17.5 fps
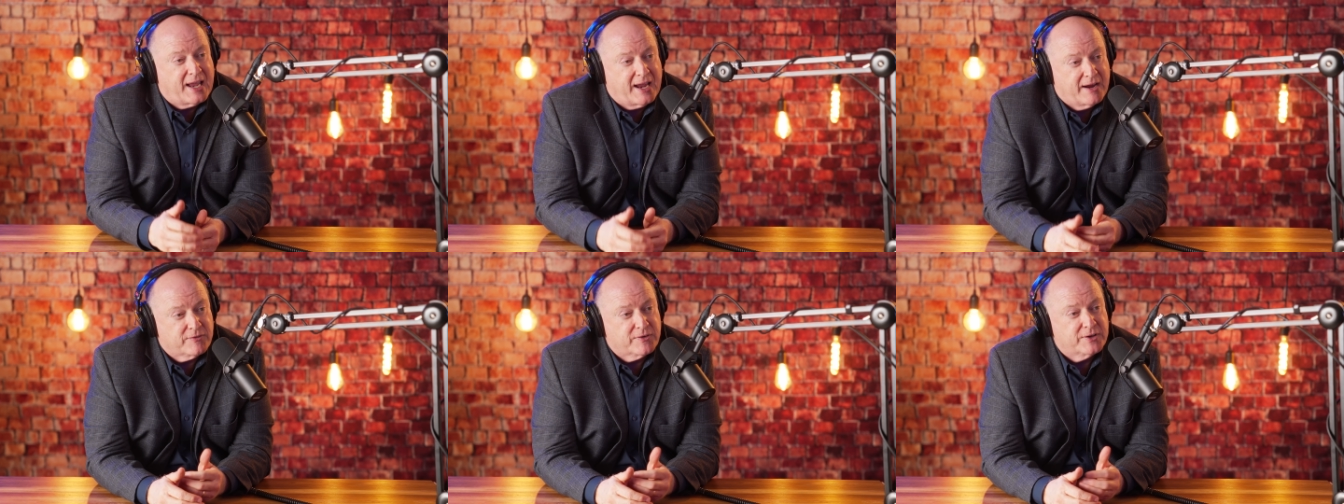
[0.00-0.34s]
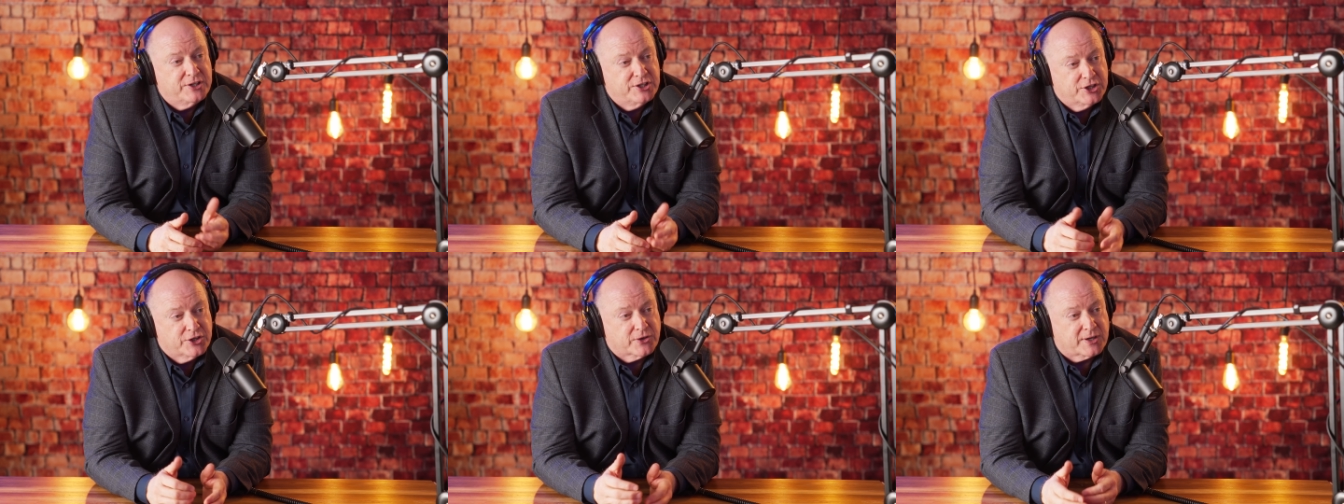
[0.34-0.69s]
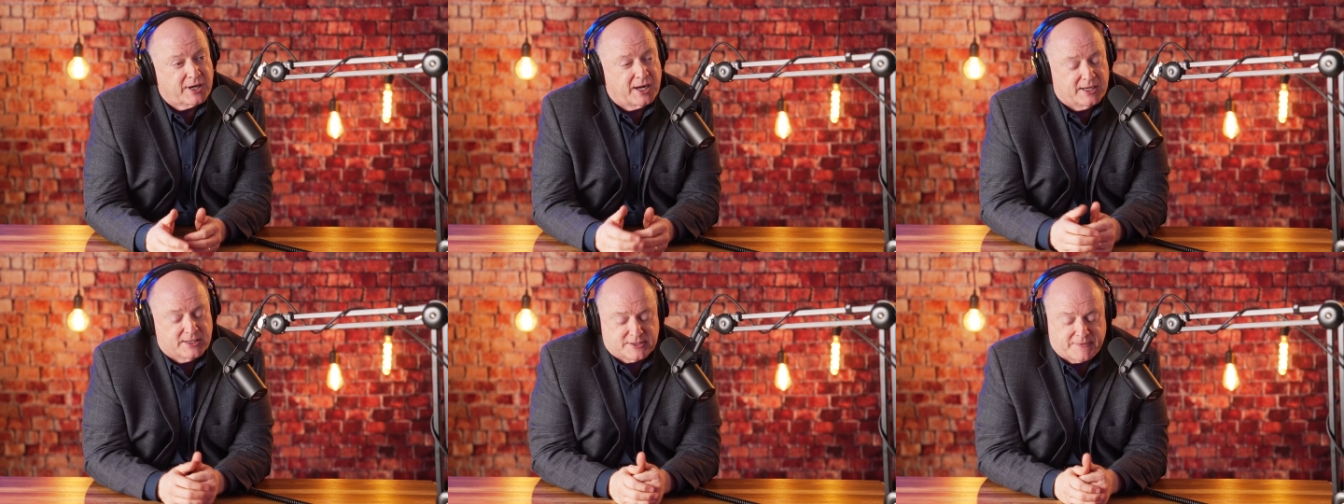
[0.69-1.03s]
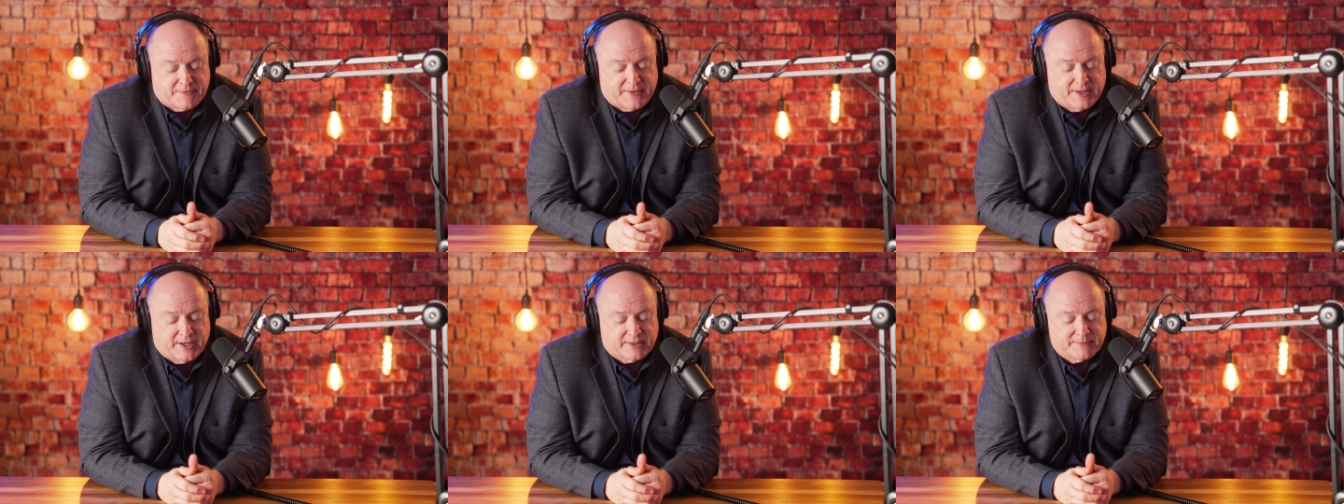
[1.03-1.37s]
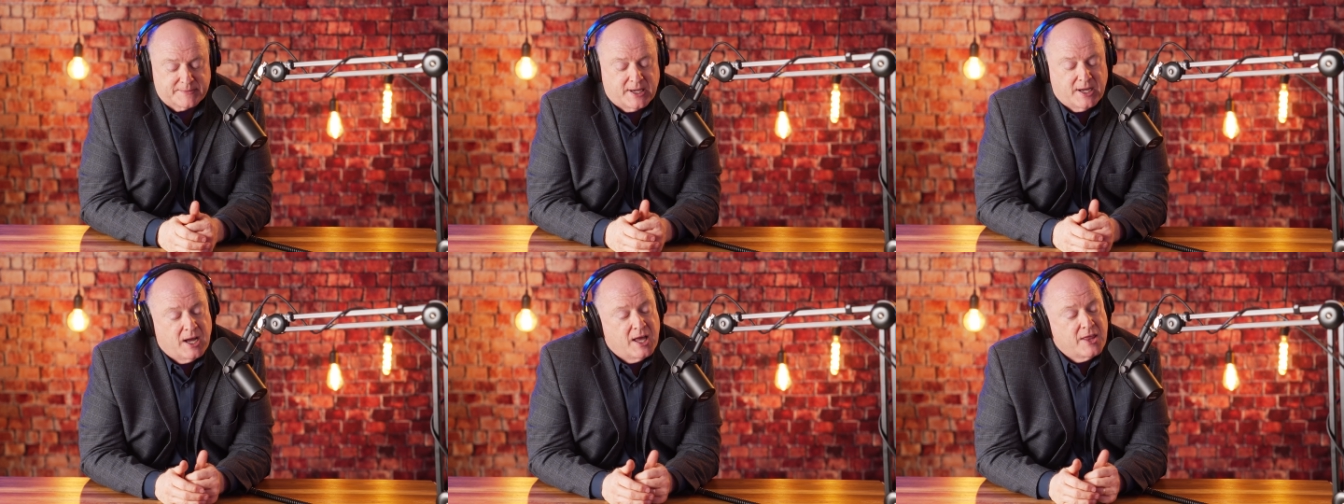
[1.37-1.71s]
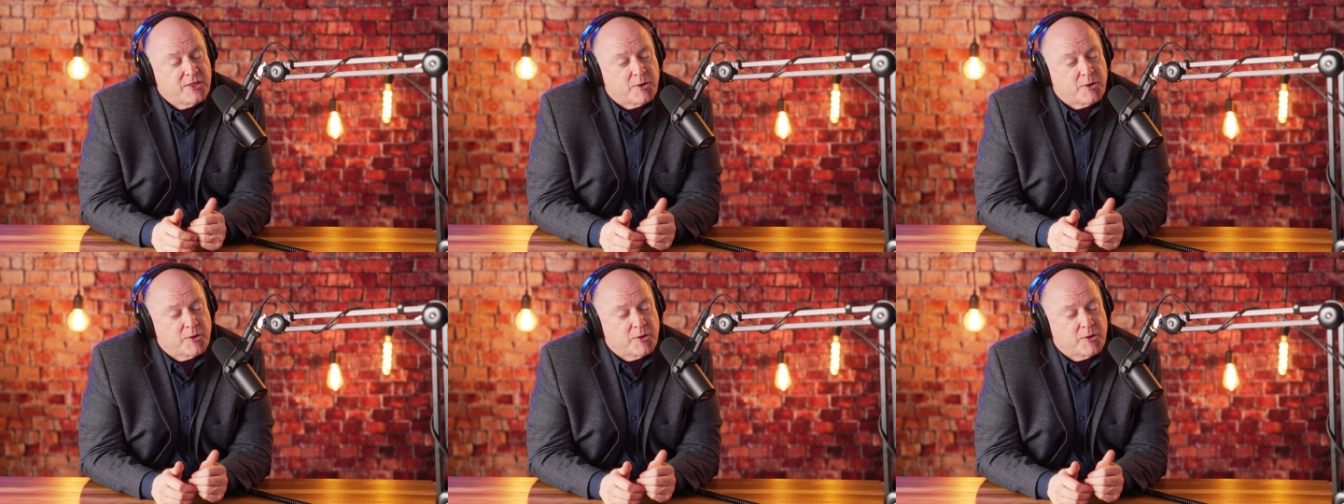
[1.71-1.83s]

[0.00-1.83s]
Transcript: every year kinds of thing. Mm-hmm.